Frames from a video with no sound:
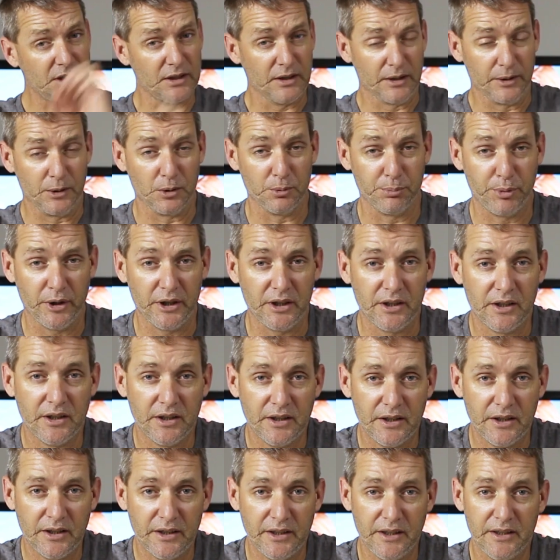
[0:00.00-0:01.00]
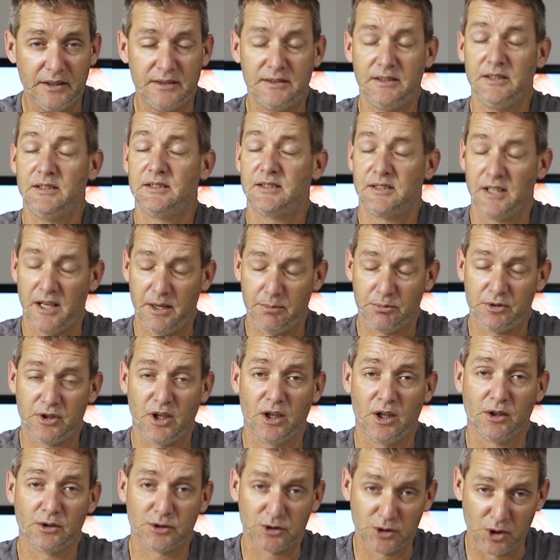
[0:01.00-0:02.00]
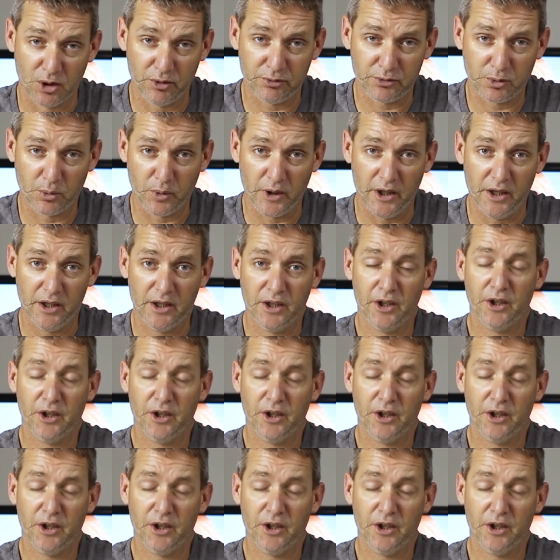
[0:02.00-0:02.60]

a little bit is the Samsung software.